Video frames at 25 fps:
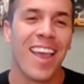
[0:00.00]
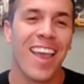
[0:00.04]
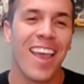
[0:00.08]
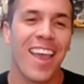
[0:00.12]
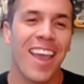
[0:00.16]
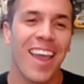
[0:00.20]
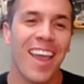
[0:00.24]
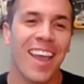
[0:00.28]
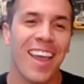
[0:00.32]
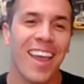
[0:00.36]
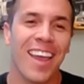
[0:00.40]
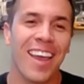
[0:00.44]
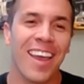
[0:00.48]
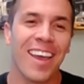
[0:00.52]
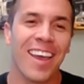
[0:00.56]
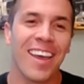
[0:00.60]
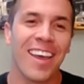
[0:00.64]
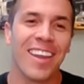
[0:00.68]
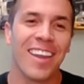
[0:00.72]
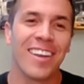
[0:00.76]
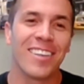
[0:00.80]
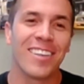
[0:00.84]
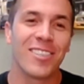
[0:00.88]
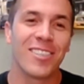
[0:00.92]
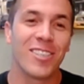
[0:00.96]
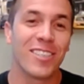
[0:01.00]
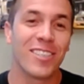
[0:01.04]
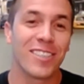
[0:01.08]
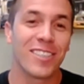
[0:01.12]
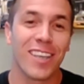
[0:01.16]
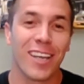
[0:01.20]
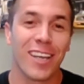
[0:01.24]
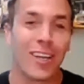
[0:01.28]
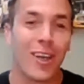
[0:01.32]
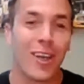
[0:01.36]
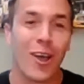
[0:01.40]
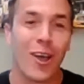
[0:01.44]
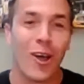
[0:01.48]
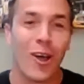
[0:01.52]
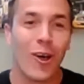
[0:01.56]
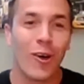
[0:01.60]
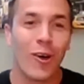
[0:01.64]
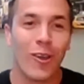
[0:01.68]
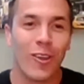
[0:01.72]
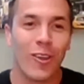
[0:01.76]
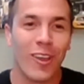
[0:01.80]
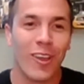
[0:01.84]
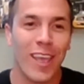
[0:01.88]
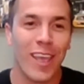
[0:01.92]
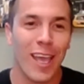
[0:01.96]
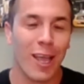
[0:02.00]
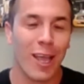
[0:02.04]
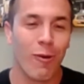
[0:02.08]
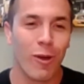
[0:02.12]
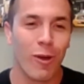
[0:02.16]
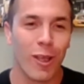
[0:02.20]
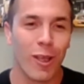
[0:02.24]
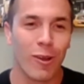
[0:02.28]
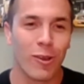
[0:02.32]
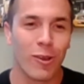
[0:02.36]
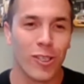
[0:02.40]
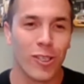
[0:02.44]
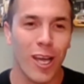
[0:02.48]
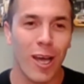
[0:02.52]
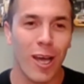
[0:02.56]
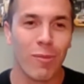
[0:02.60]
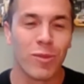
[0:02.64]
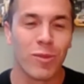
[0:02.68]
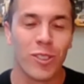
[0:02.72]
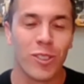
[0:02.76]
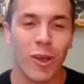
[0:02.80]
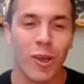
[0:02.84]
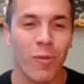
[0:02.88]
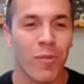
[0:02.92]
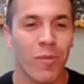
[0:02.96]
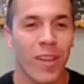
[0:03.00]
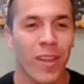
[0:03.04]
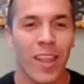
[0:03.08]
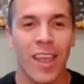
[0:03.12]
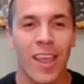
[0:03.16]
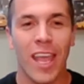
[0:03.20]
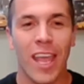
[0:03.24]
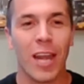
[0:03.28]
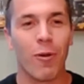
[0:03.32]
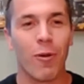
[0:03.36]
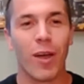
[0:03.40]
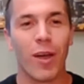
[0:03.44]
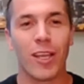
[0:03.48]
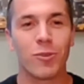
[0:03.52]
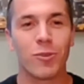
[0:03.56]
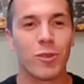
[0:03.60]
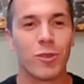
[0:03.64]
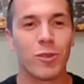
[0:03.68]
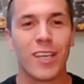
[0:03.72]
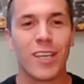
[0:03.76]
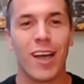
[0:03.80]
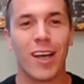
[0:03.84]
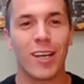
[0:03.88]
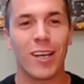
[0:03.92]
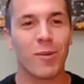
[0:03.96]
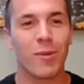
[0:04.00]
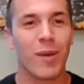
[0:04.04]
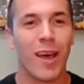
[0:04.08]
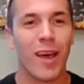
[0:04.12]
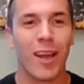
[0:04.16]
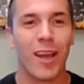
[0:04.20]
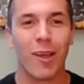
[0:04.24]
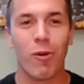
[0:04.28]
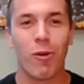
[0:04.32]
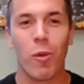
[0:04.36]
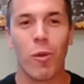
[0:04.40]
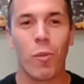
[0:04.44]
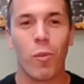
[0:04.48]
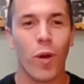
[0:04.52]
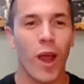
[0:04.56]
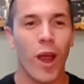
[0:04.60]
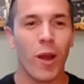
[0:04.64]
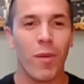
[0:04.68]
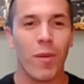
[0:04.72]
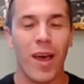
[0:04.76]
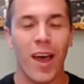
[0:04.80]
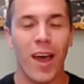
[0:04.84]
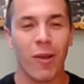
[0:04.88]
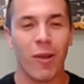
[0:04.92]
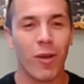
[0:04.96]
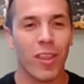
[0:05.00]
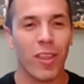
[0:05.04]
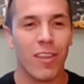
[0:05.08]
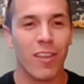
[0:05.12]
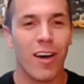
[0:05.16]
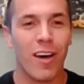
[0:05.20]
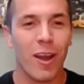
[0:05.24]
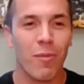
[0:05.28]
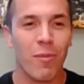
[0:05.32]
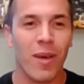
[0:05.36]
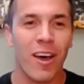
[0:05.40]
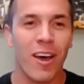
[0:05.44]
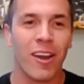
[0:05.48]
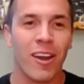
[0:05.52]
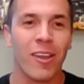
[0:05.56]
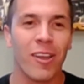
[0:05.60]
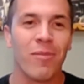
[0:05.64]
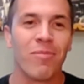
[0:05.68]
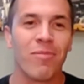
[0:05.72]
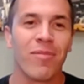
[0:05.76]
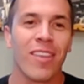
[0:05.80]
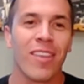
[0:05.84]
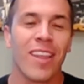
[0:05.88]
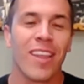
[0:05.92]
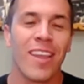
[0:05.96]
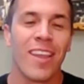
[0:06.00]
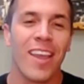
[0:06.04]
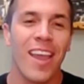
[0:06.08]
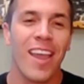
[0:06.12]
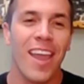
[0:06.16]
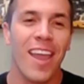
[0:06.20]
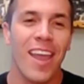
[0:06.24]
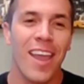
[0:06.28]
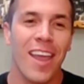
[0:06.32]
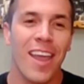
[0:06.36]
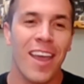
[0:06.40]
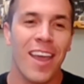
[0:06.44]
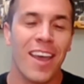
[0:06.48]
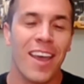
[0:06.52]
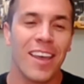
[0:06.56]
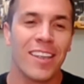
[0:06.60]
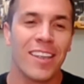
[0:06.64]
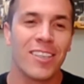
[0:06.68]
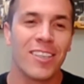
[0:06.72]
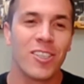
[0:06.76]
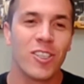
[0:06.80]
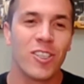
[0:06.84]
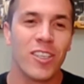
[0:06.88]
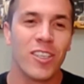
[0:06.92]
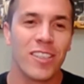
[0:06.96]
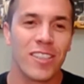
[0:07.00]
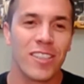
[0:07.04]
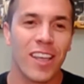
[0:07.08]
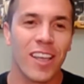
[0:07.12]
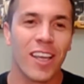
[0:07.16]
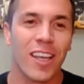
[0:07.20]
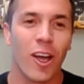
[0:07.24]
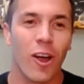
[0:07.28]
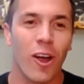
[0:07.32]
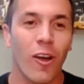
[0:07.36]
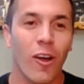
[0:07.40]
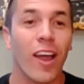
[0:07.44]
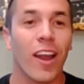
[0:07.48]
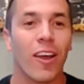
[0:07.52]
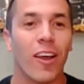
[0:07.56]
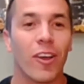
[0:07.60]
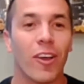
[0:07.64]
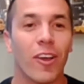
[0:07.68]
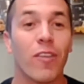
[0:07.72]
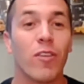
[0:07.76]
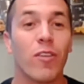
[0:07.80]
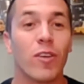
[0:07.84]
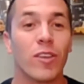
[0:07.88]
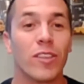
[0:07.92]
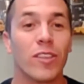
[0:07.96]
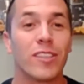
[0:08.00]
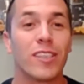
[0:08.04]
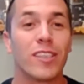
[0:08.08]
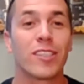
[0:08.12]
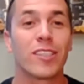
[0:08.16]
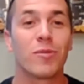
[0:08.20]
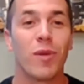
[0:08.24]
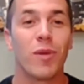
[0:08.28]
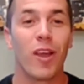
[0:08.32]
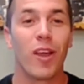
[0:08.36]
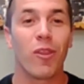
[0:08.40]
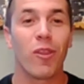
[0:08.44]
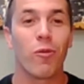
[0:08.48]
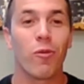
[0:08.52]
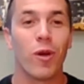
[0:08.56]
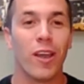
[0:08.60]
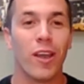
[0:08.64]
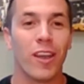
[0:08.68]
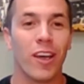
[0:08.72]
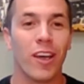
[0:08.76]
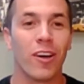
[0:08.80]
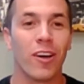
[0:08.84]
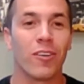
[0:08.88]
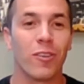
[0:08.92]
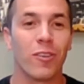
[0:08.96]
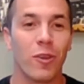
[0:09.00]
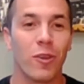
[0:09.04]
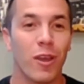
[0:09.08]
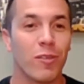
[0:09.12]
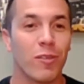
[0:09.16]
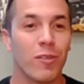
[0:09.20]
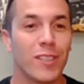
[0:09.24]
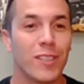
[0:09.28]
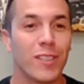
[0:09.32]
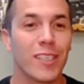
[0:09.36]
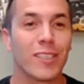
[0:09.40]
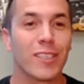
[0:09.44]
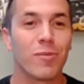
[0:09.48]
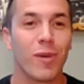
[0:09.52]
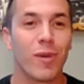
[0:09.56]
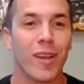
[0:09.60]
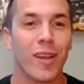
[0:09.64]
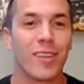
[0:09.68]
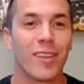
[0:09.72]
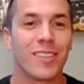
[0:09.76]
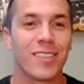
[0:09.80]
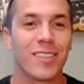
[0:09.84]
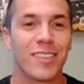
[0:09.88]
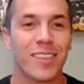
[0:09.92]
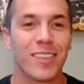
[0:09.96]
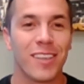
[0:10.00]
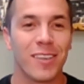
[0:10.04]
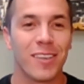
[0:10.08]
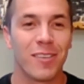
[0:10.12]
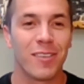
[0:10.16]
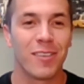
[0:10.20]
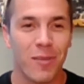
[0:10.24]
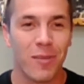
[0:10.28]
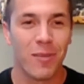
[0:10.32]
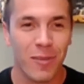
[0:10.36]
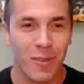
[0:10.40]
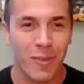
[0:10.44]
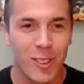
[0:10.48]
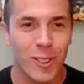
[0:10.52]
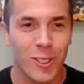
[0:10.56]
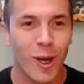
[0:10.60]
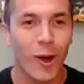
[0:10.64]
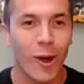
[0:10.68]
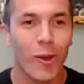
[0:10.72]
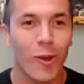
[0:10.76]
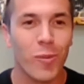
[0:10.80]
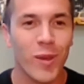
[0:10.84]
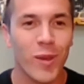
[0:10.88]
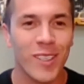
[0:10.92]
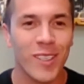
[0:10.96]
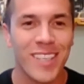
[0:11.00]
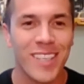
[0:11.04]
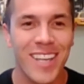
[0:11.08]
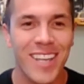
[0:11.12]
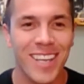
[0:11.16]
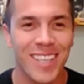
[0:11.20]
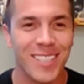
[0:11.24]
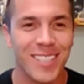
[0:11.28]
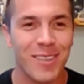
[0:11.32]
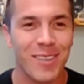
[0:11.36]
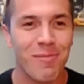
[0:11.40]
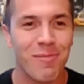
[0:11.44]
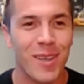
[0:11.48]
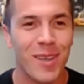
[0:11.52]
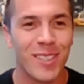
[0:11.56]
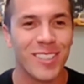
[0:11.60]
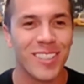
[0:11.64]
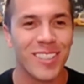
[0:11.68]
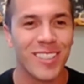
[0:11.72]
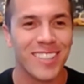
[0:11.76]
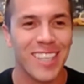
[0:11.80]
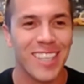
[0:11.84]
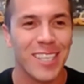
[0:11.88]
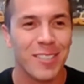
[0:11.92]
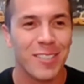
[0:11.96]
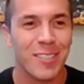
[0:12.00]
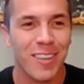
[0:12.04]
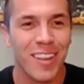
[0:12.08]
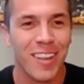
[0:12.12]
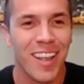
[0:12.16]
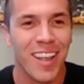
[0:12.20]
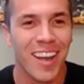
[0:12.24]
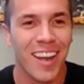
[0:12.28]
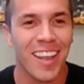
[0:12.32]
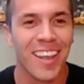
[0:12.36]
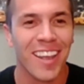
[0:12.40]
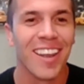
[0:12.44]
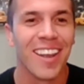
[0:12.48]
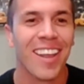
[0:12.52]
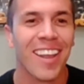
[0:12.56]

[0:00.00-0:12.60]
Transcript: And she's like, no, you can't quit your job. So anyways, we talked about it. We prayed about it. We thought about it. And she's like, all right, I'll give you a 6-month window. You have 6 months to start a business and be successful at it.